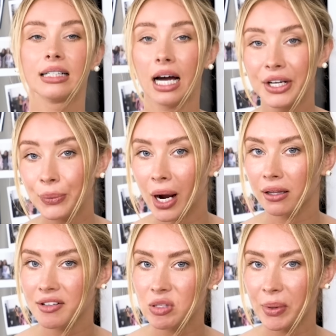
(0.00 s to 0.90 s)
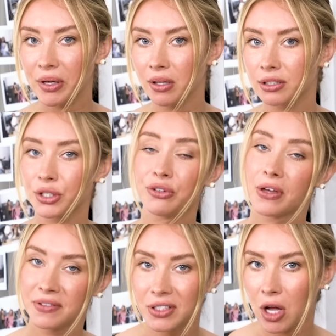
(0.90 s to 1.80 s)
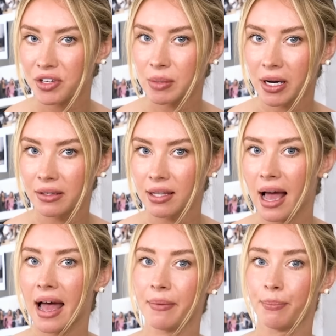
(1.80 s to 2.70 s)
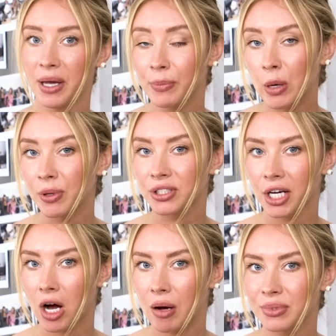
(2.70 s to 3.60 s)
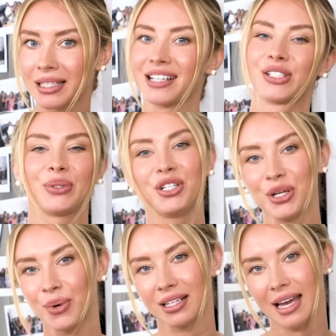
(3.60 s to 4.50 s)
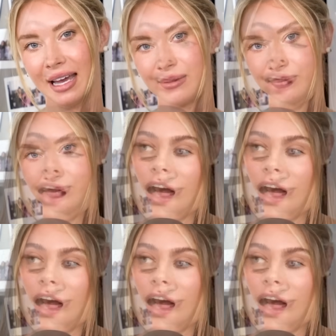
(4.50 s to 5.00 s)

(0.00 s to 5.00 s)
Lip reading: Cut your wireless bill to $15 a month at mintmobile.com/3G1K.